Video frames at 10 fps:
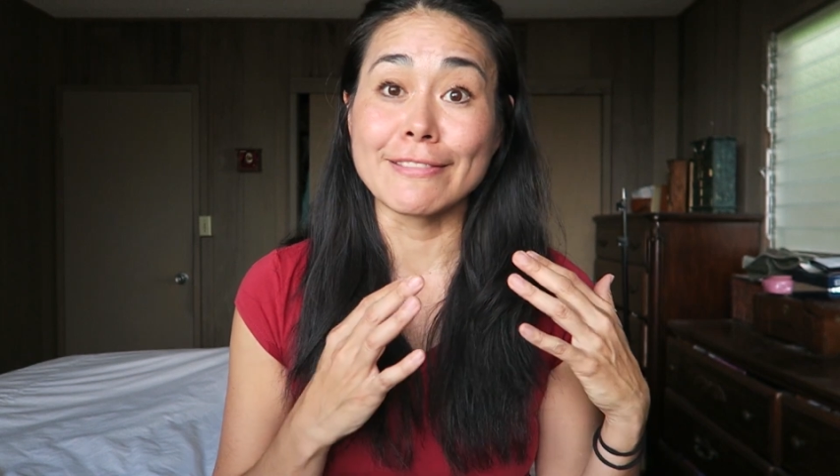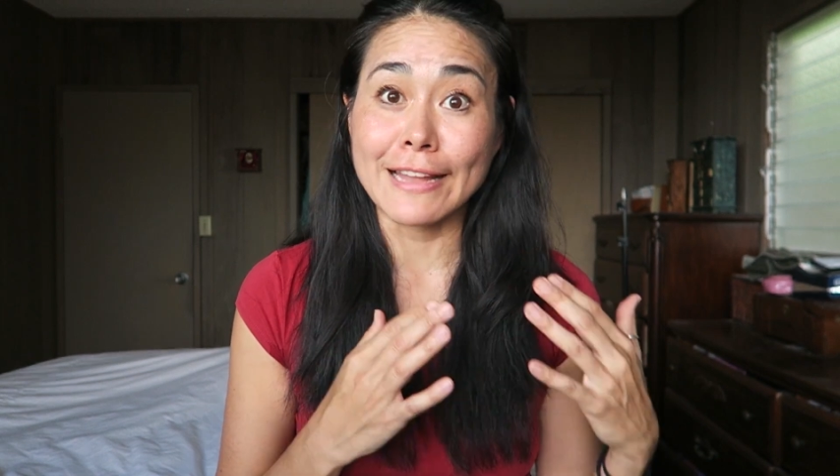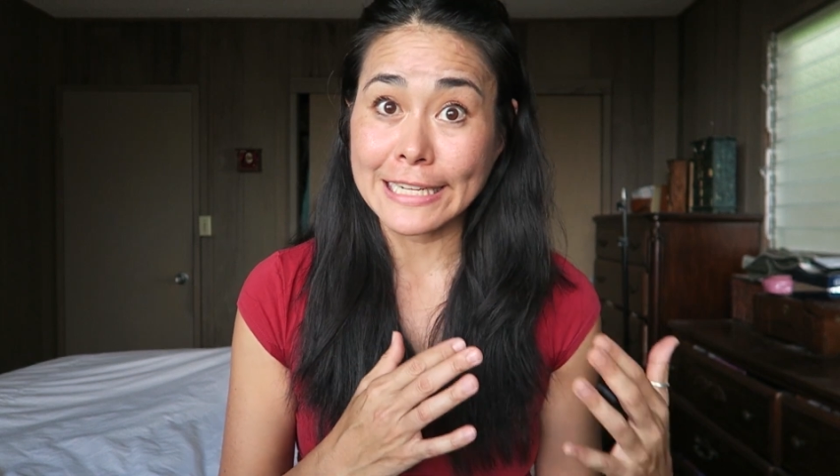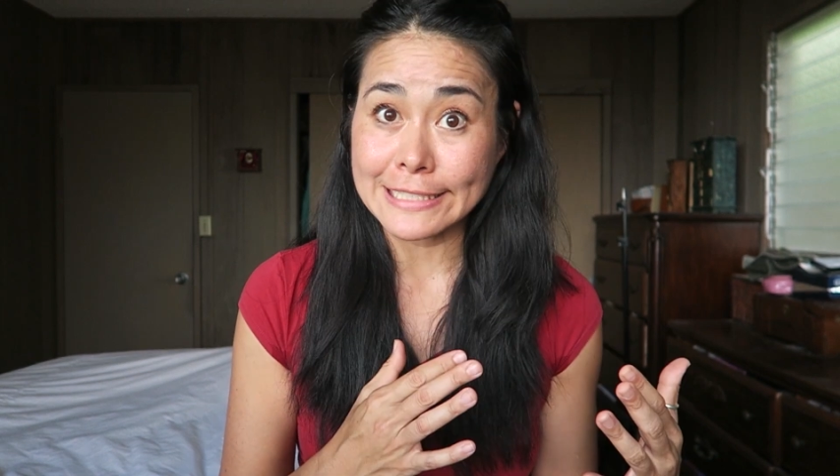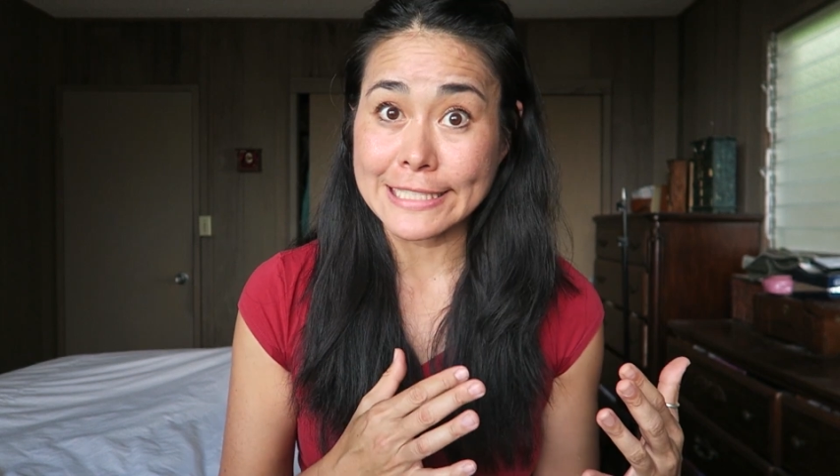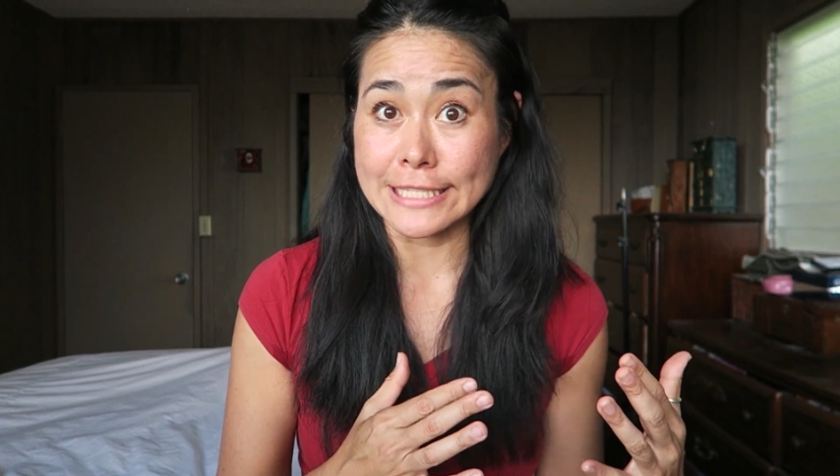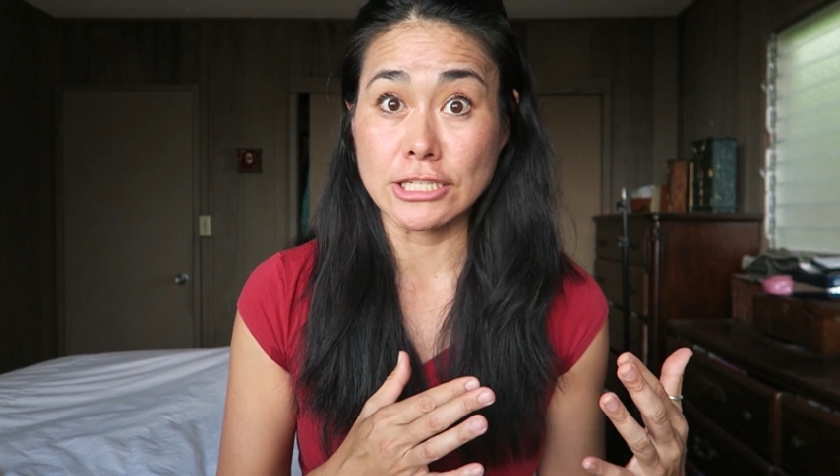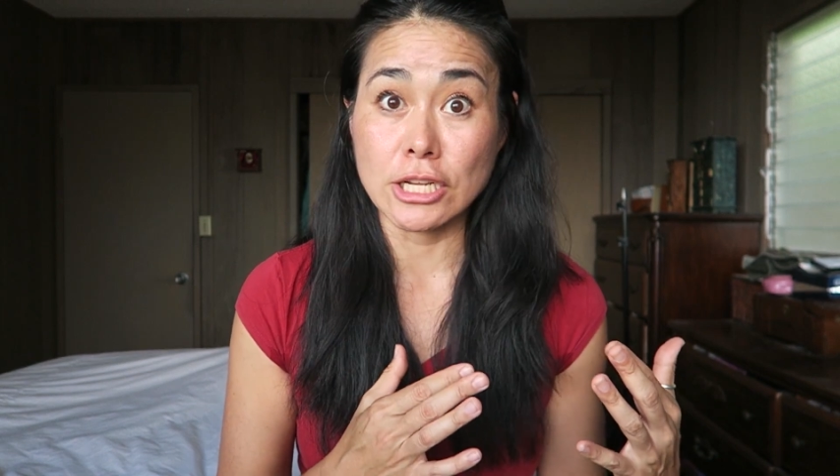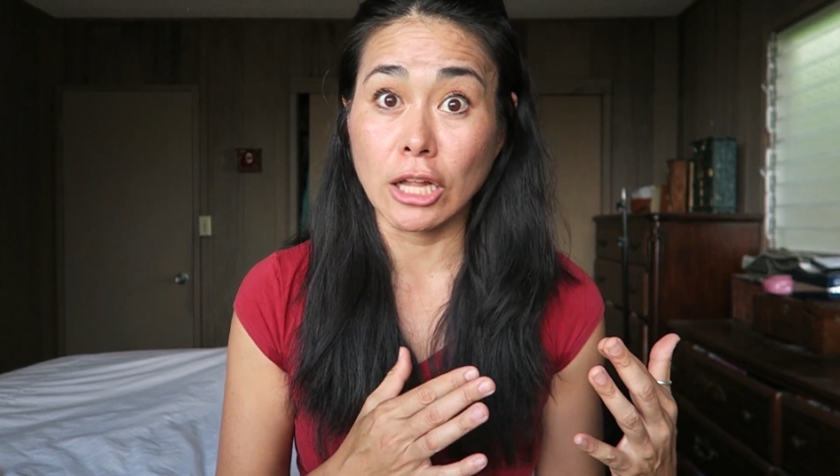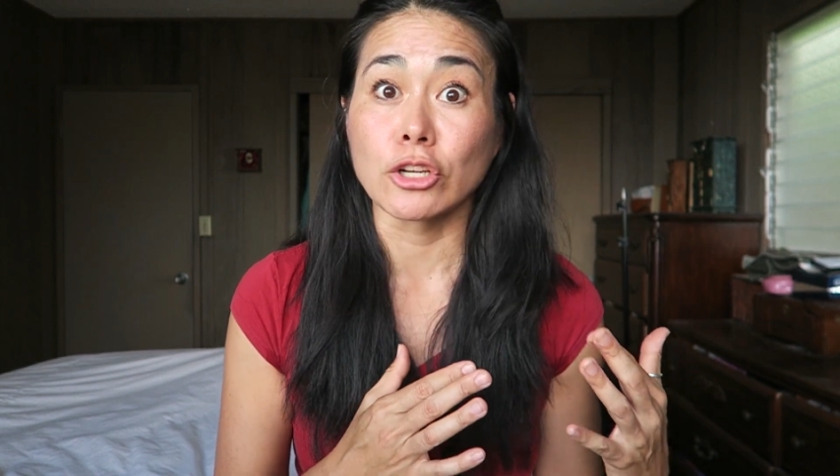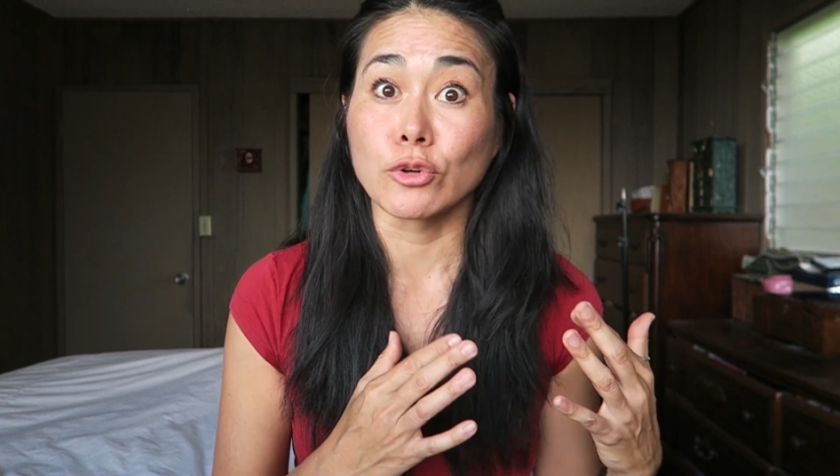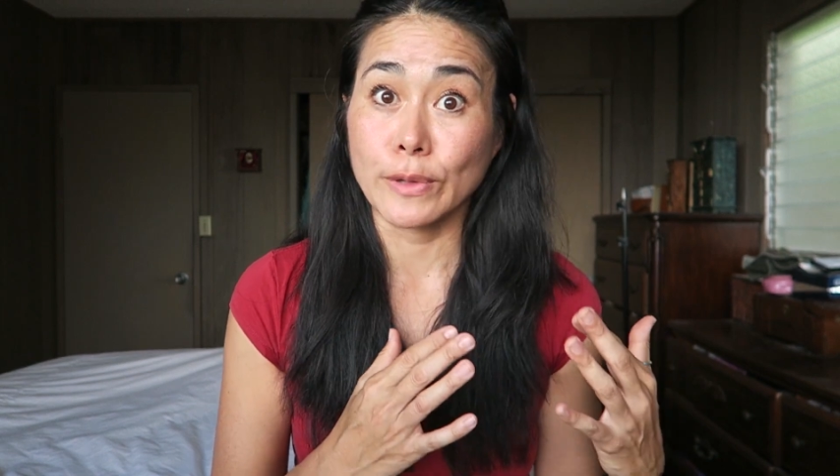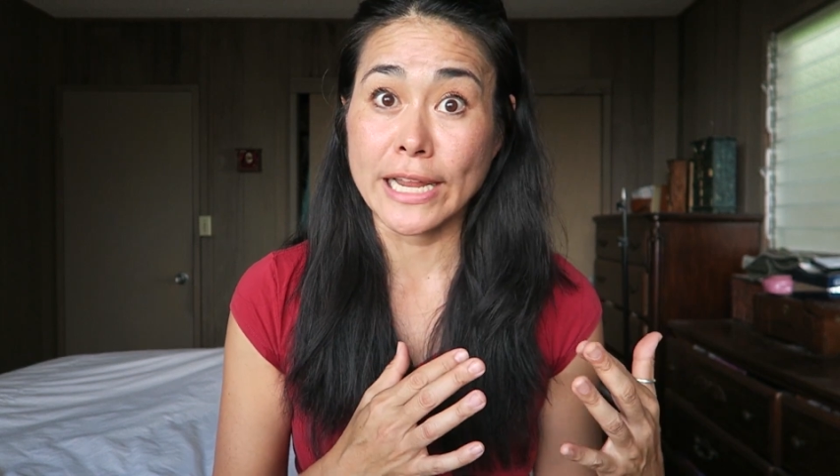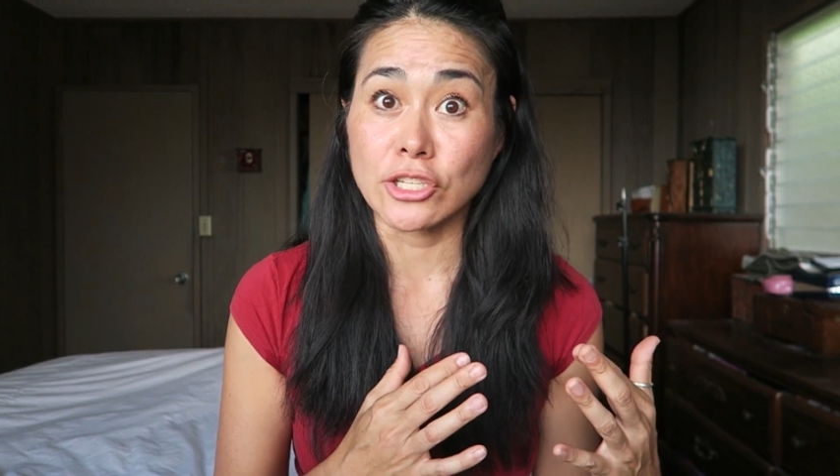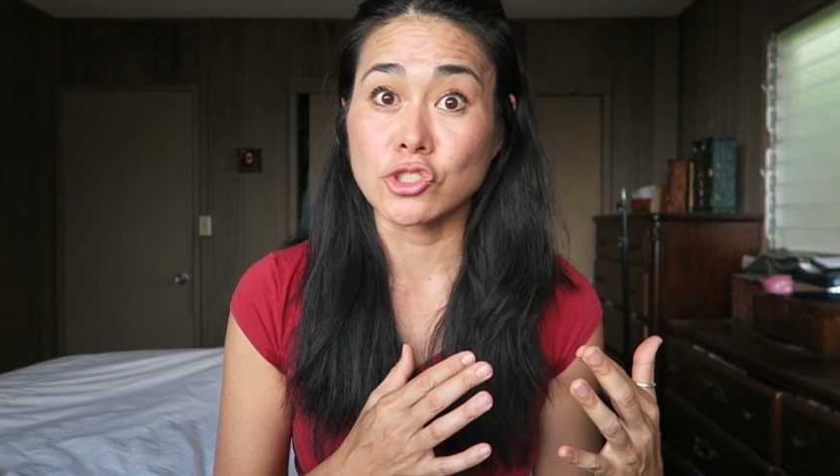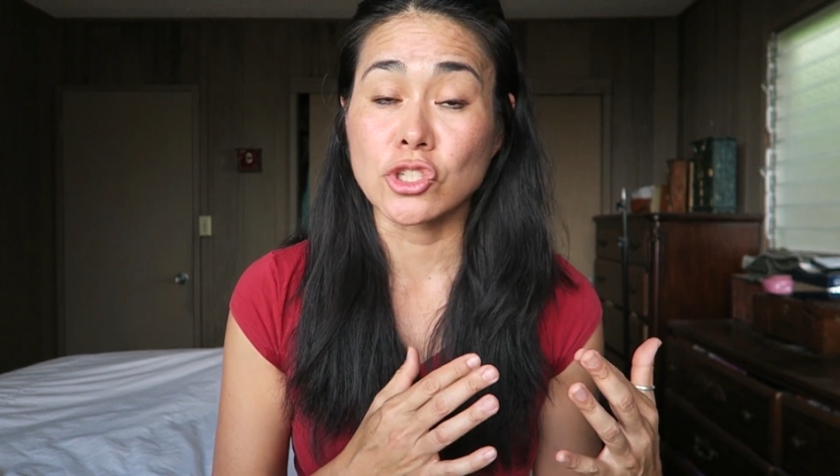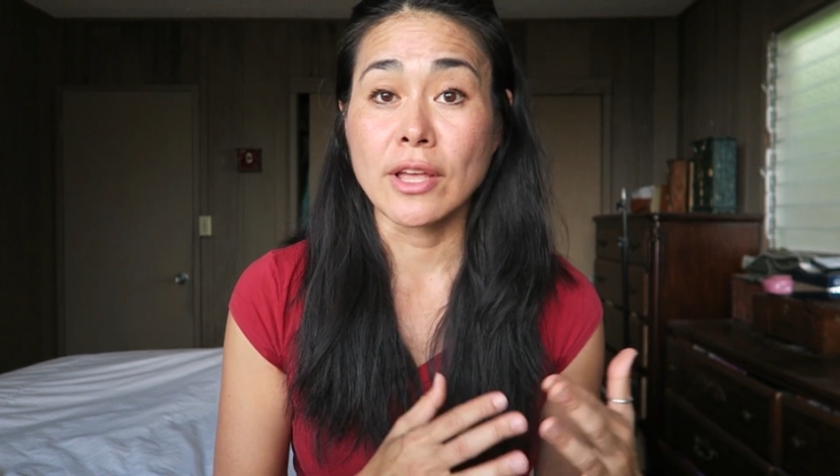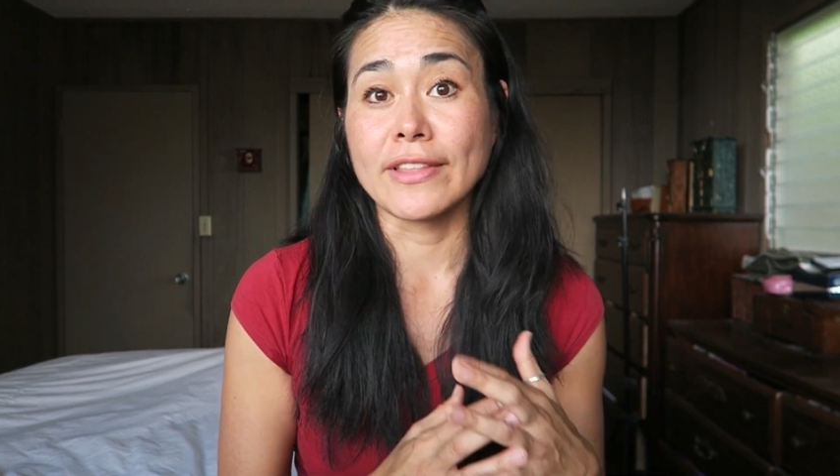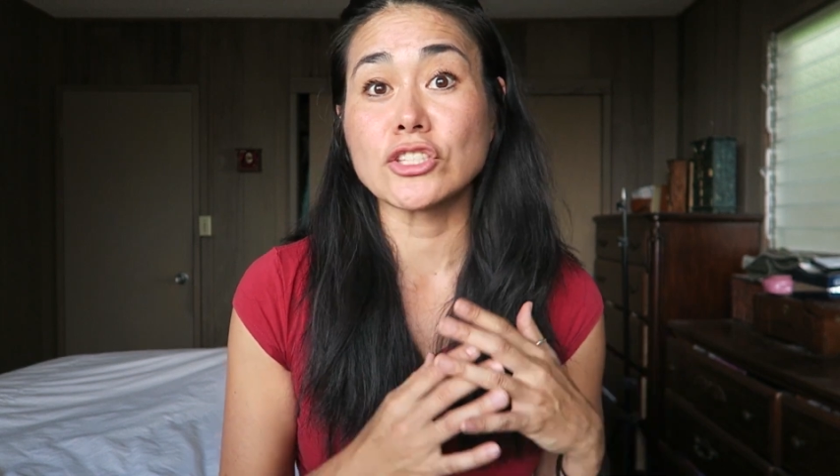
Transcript: nineteen dollar range.